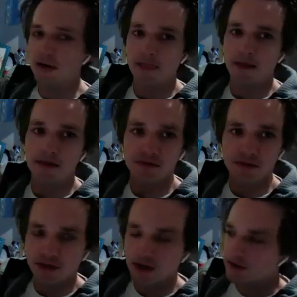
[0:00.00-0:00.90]
I've
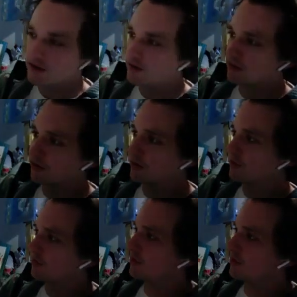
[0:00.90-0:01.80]
designed this sort of
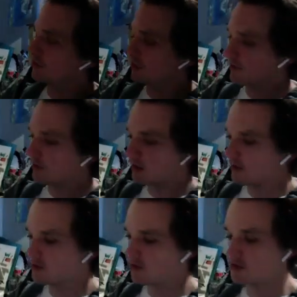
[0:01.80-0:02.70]
traffic light that
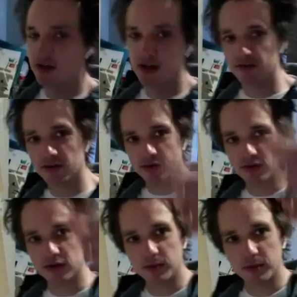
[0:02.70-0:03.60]
just kind of goes
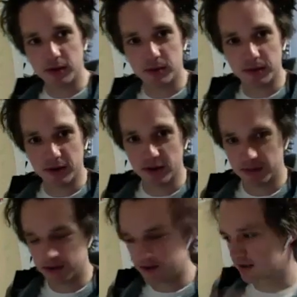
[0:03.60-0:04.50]
up and up and up,
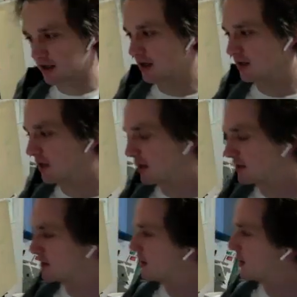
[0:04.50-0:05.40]
and kind of has
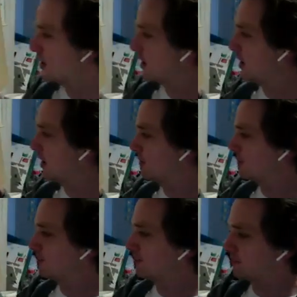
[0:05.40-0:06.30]

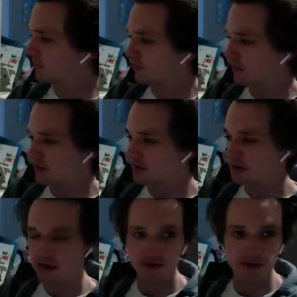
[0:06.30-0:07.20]

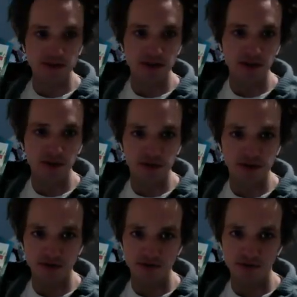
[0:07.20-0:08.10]
the sequence
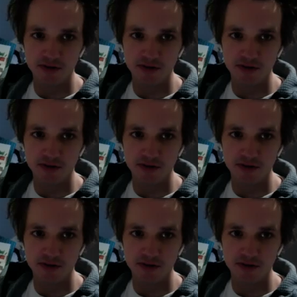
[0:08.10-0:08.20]
of